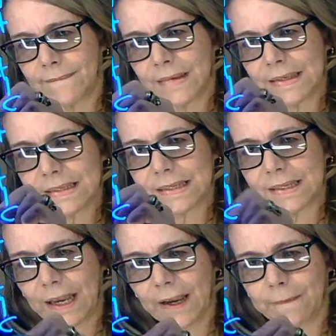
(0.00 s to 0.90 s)

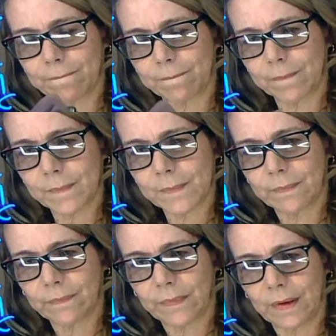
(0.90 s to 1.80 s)
say,
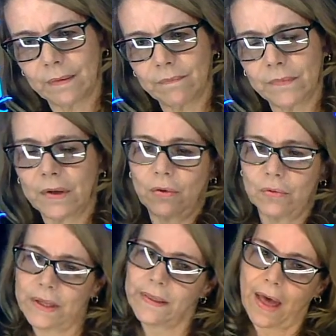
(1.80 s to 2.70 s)

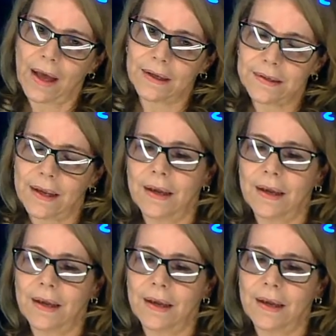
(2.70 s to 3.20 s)
only that,